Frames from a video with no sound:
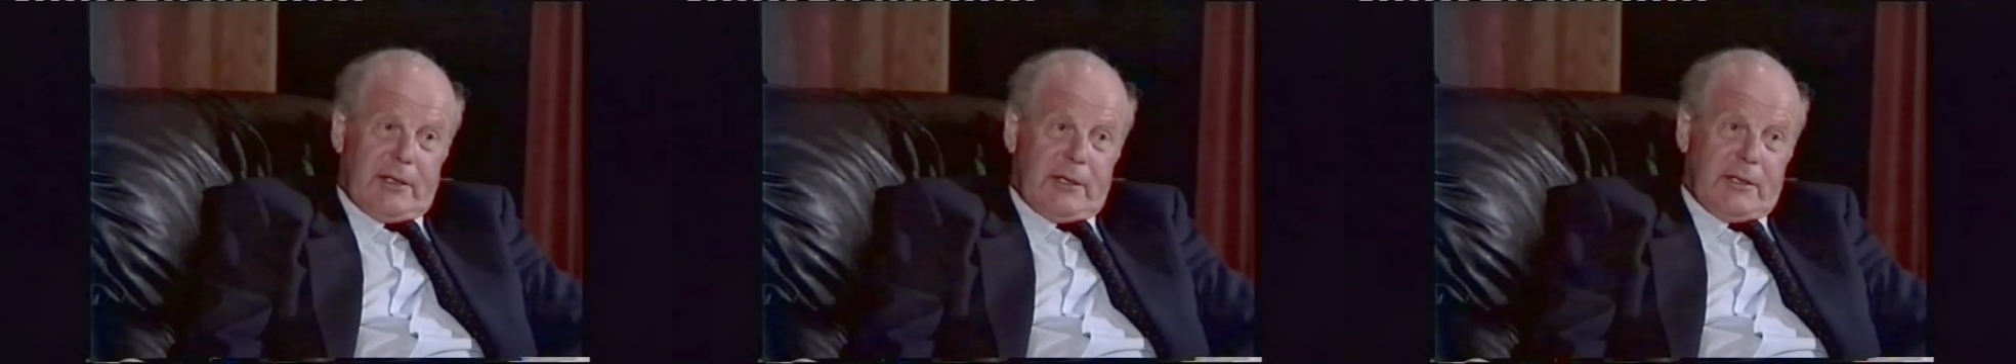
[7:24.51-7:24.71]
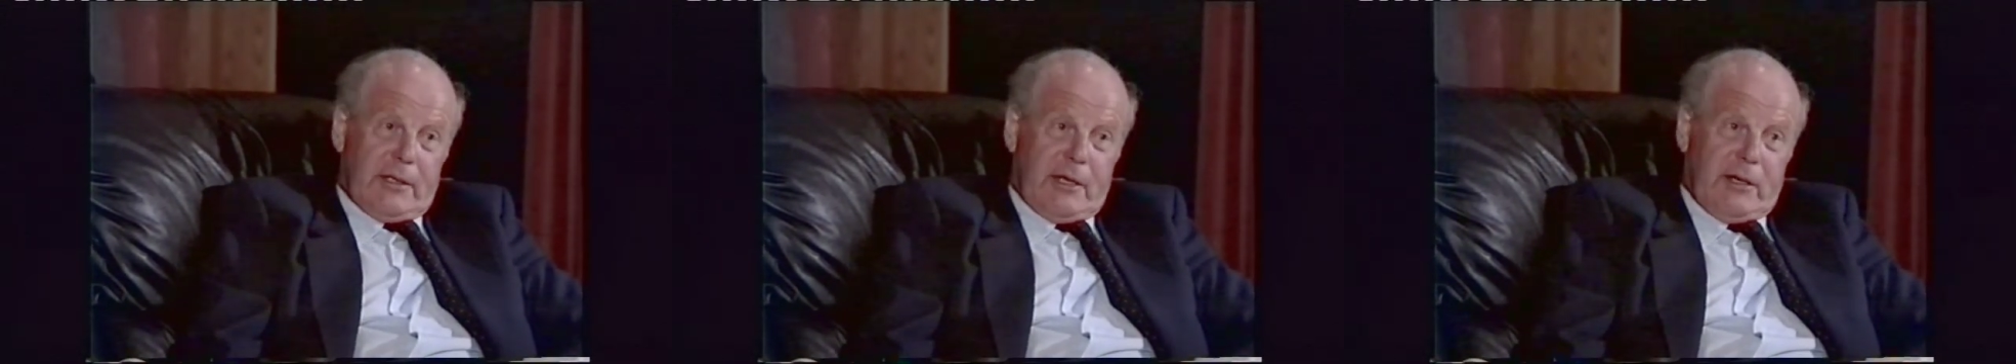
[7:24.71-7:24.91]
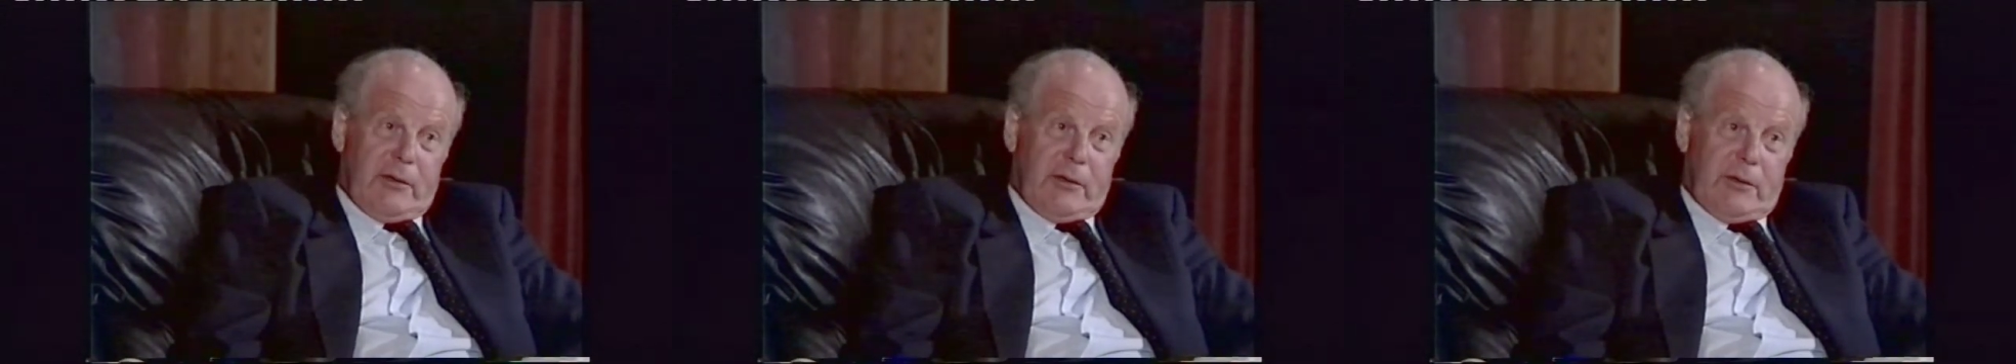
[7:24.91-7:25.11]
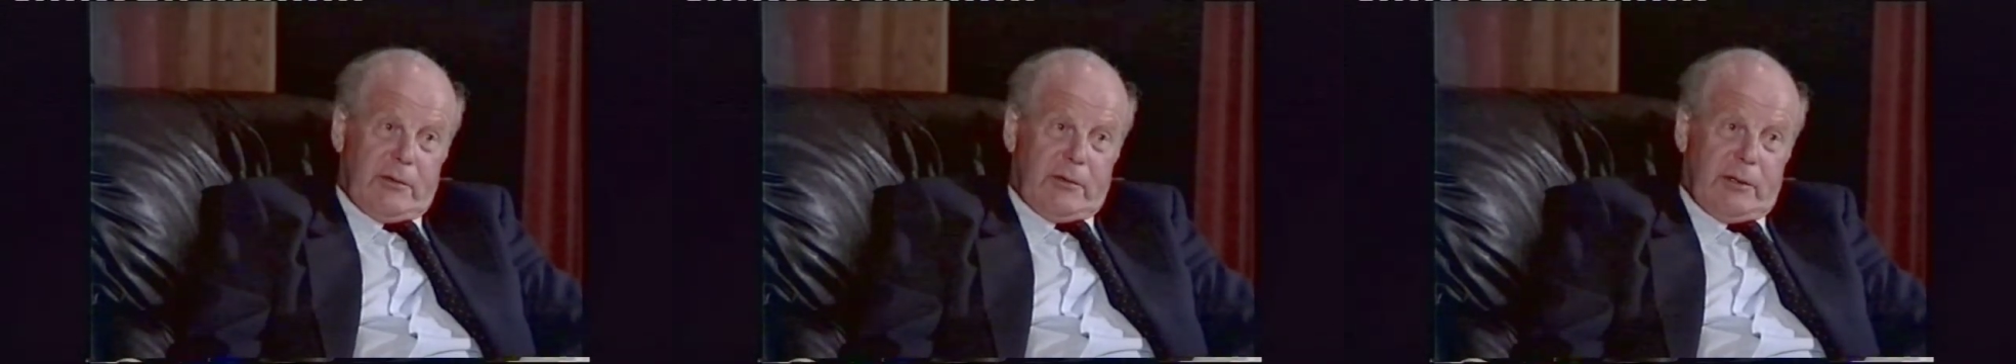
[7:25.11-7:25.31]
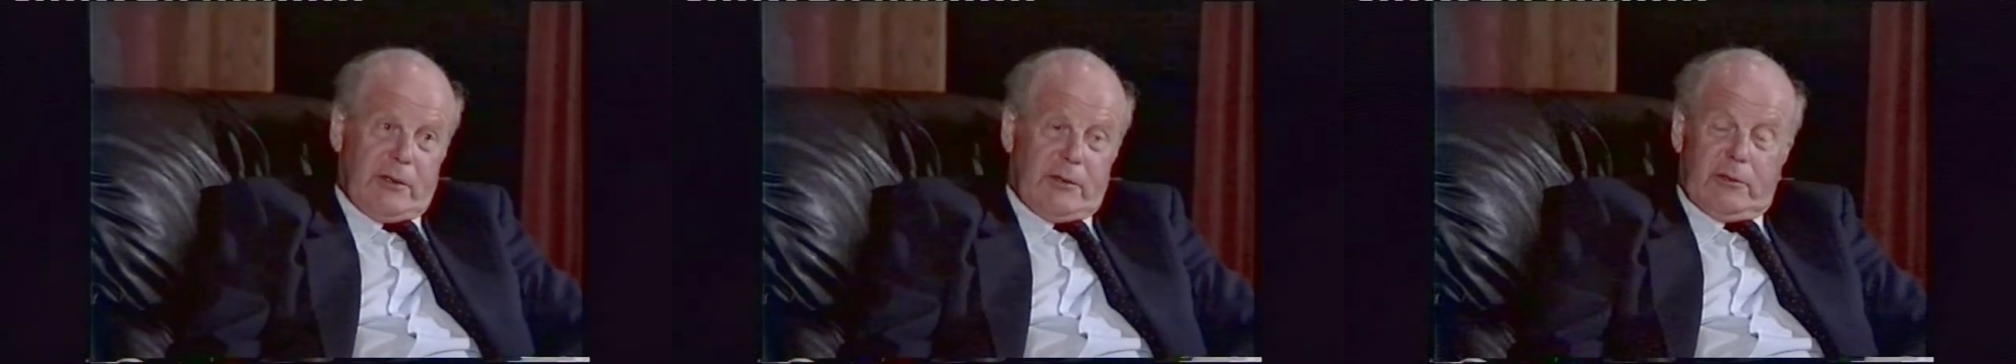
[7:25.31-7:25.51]
sound
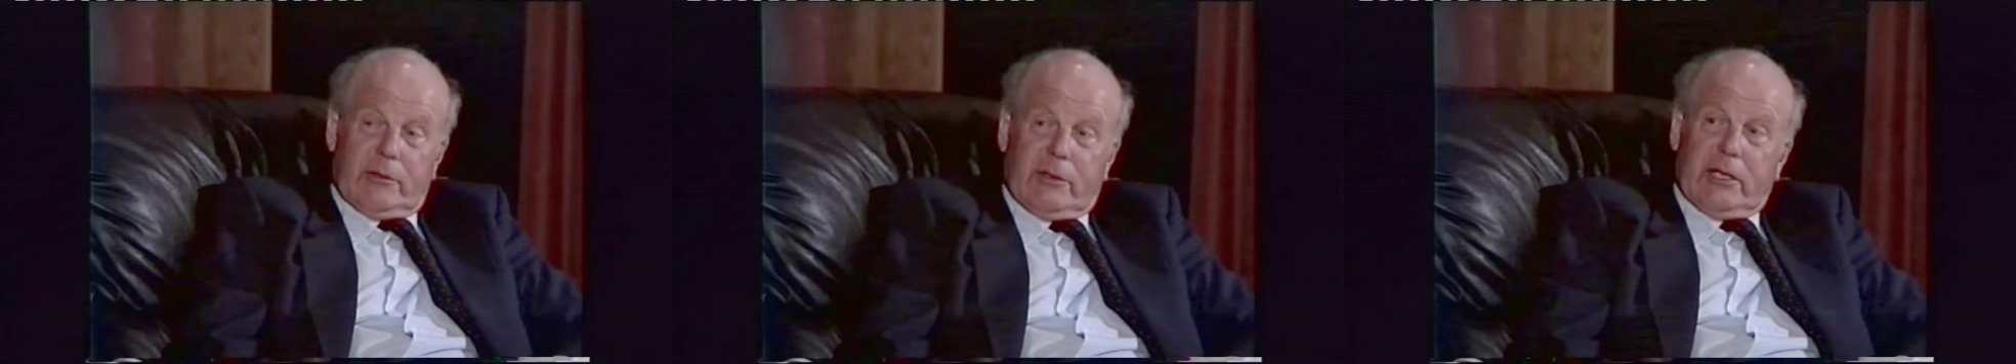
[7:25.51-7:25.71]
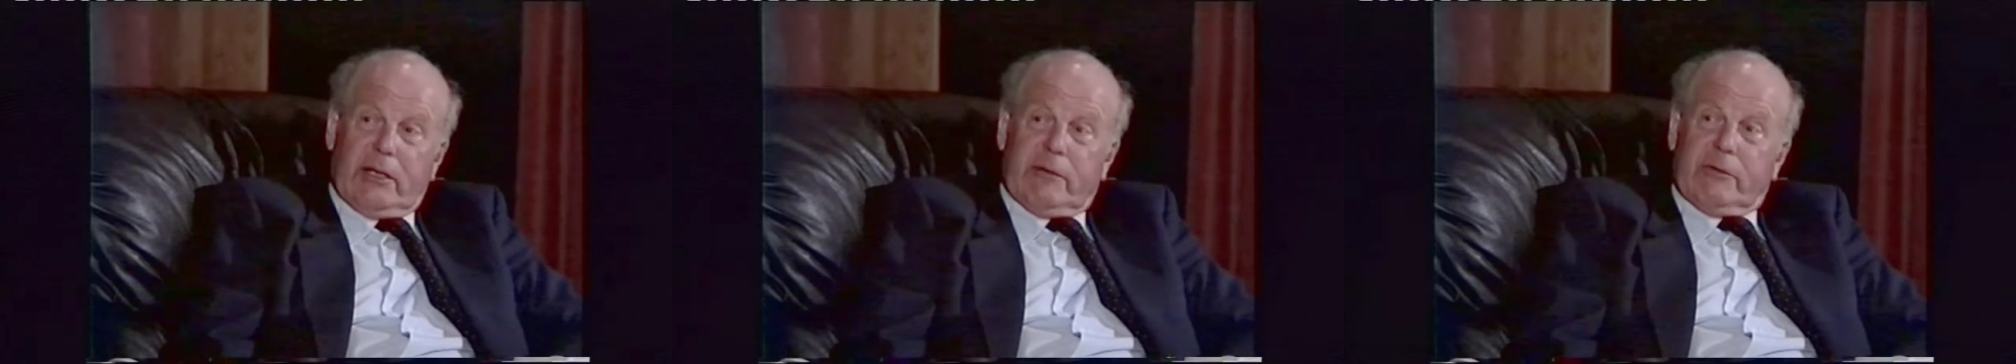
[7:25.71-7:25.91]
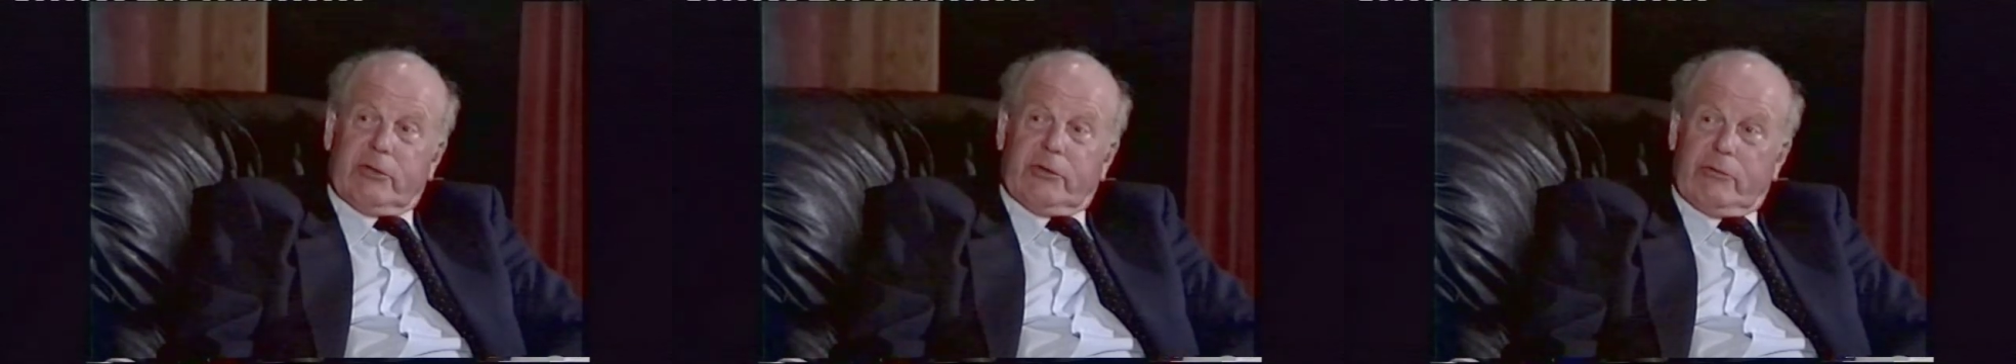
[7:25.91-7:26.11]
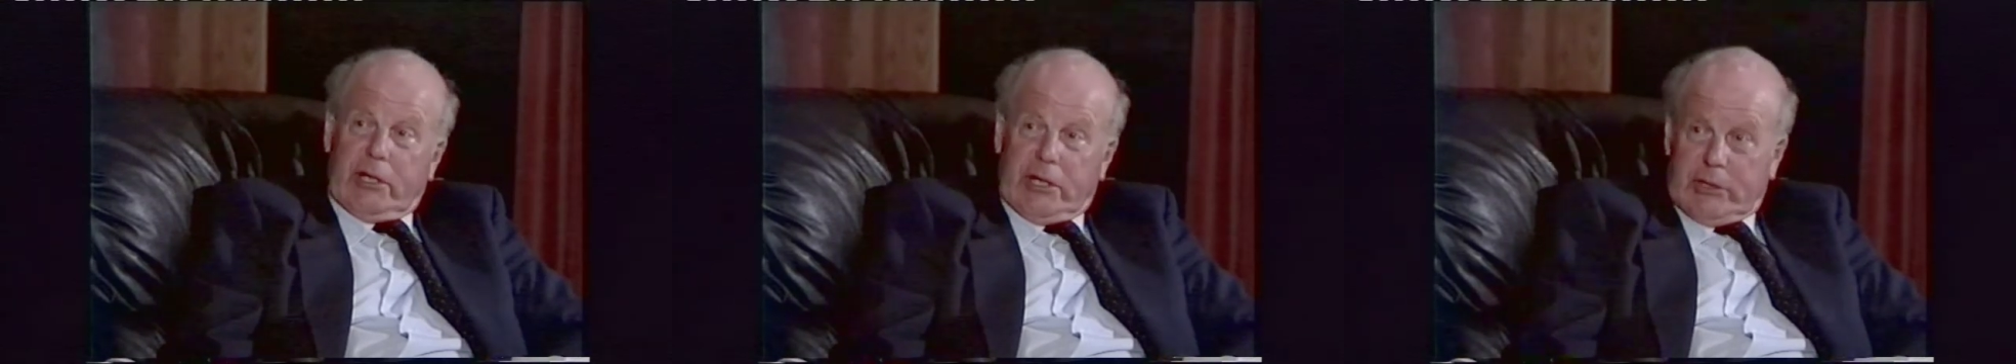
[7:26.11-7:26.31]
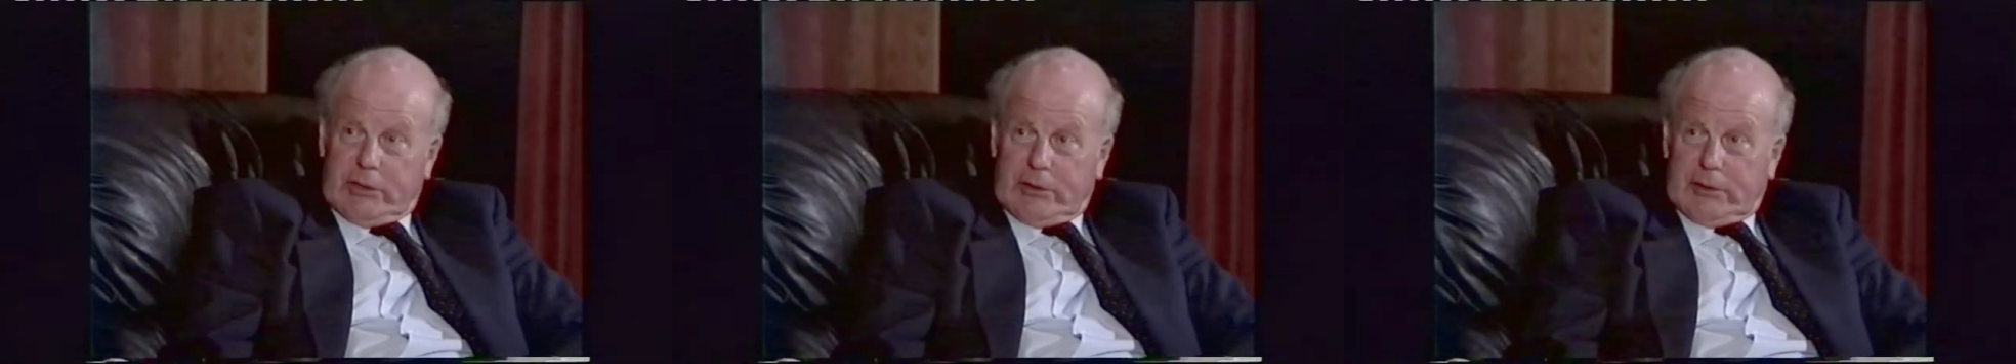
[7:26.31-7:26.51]
recording, called Levers
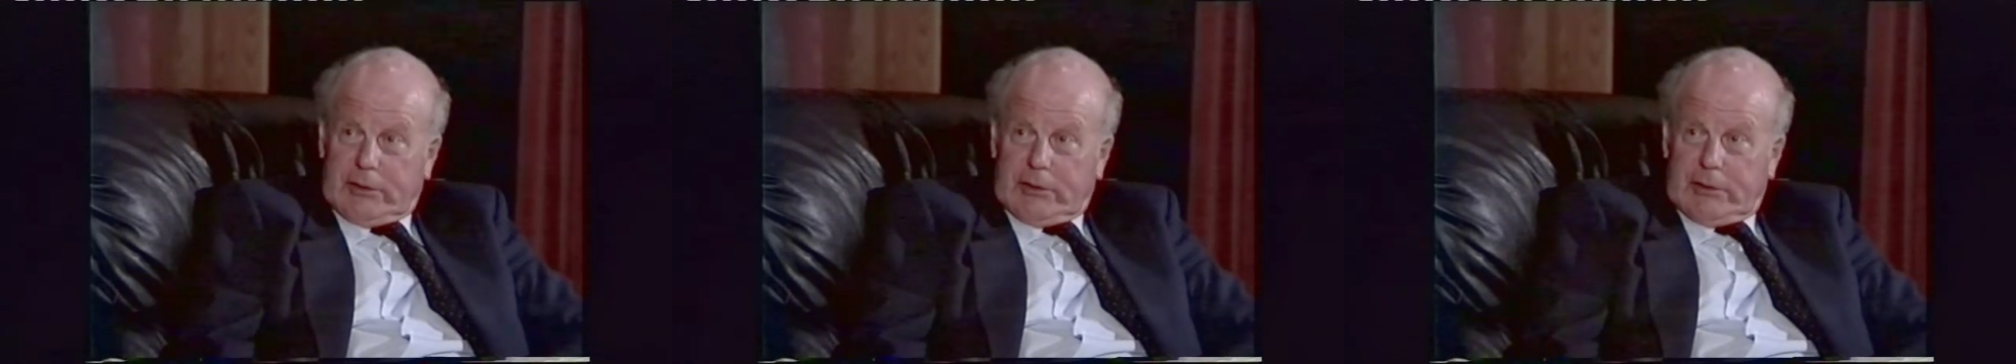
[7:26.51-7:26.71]
Rich.